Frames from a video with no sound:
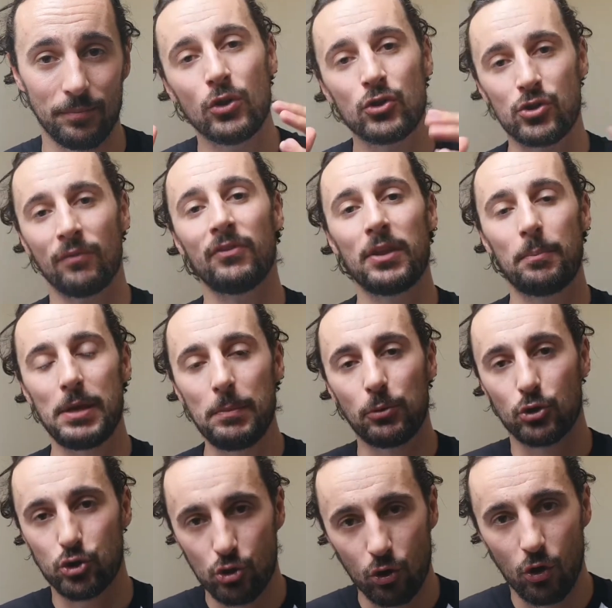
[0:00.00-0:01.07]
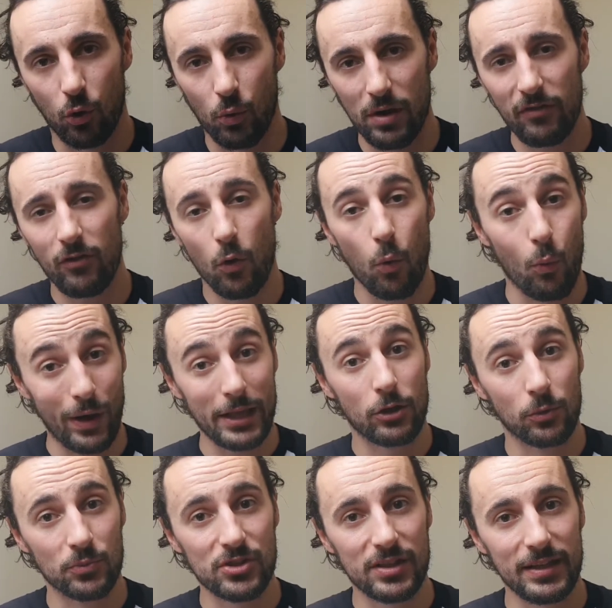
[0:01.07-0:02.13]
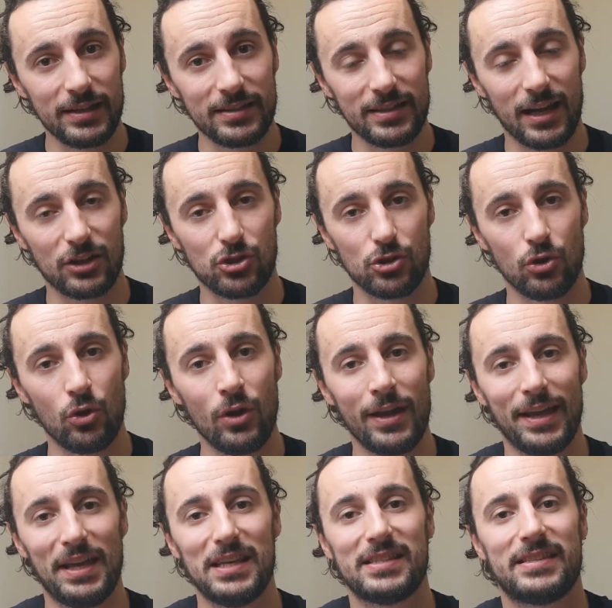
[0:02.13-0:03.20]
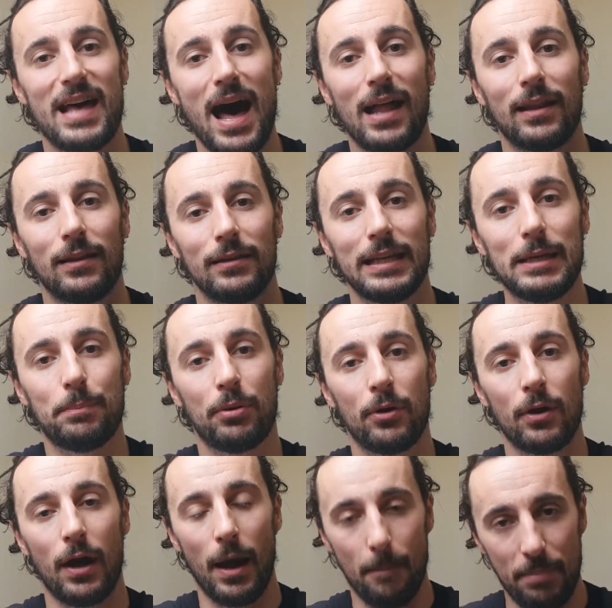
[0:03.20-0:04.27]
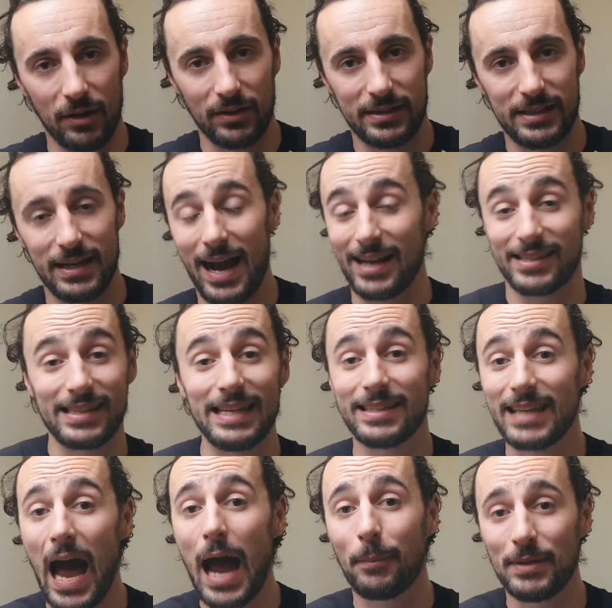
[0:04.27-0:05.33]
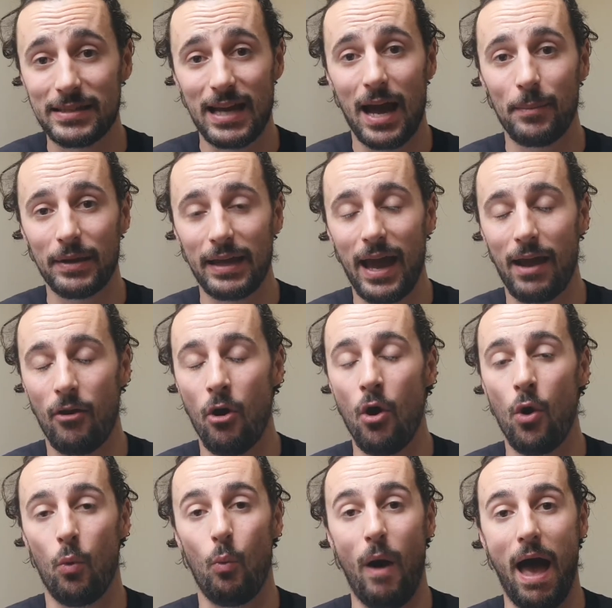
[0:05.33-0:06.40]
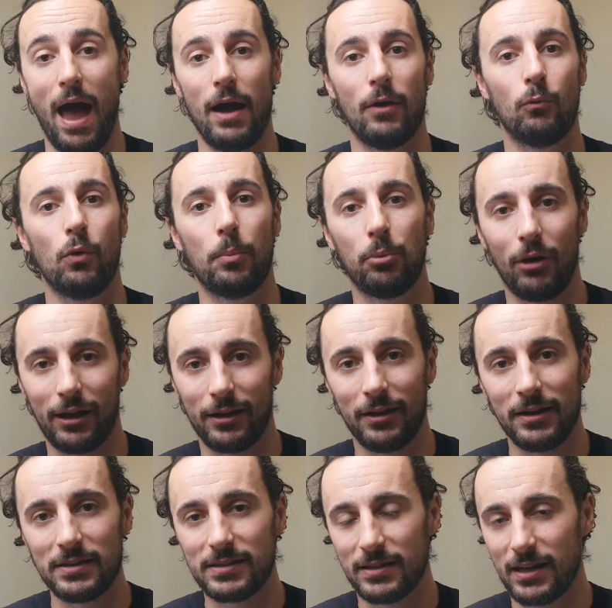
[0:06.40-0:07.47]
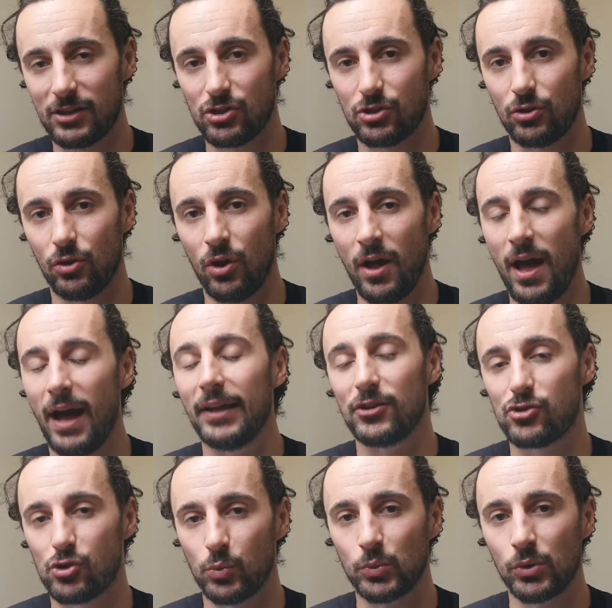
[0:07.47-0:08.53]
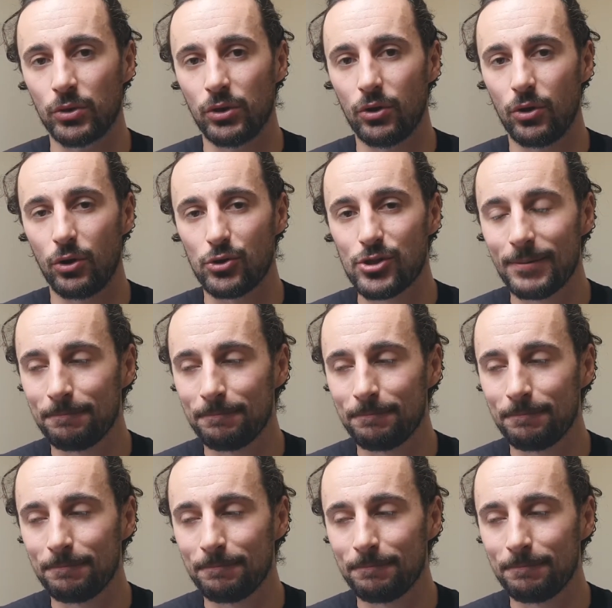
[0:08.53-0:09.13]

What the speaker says: Something that people struggle with when it comes to the international is that leap ability. I see it time and time again where we're planning international and someone goes,